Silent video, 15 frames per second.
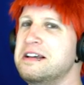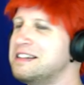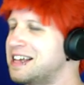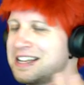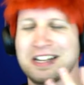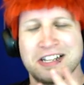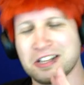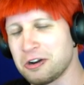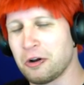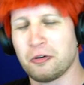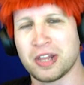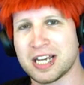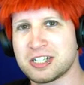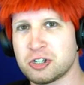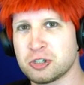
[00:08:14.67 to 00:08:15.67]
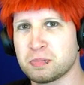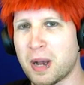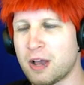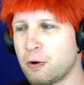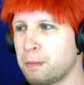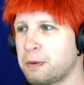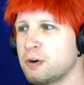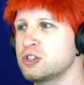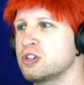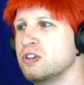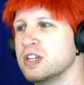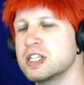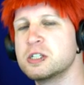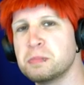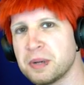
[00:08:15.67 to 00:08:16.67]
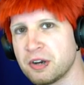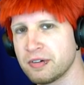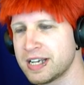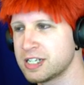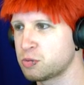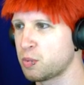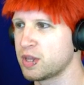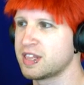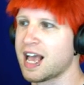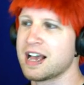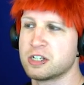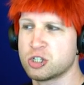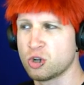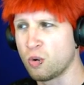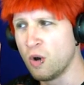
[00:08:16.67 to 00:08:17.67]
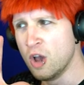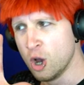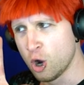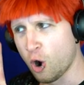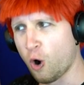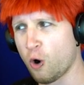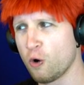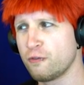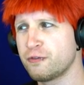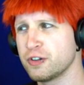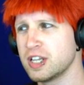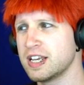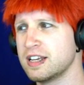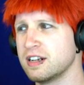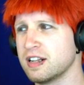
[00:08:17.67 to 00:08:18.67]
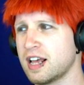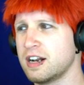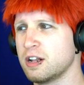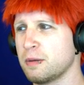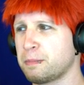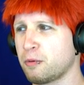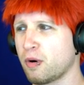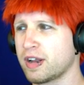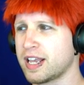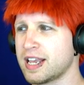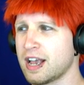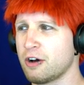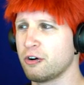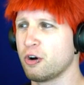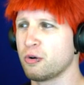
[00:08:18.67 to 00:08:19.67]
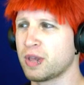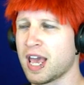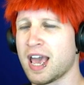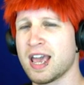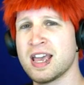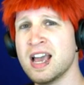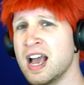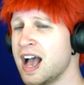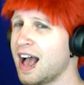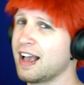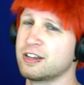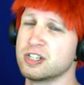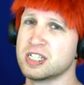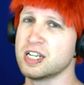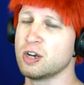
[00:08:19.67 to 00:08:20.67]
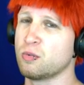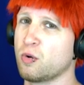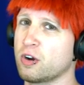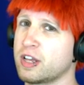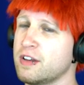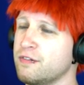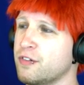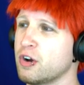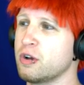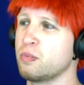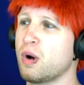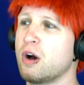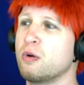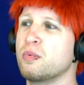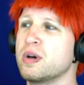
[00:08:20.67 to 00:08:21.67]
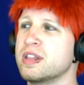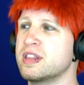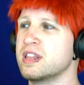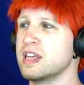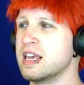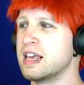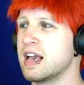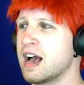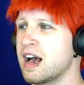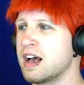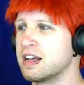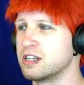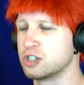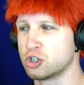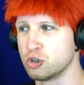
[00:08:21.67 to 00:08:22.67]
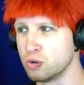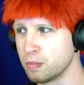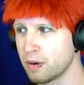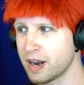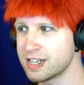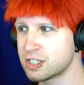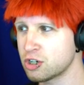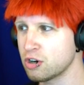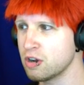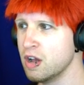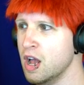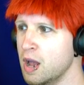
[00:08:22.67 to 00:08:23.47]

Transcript: That, you know, that's just my own personal experience with that. So Hopefully it'll end up working out okay. I could see it working very well with the uh, Tomb Raiser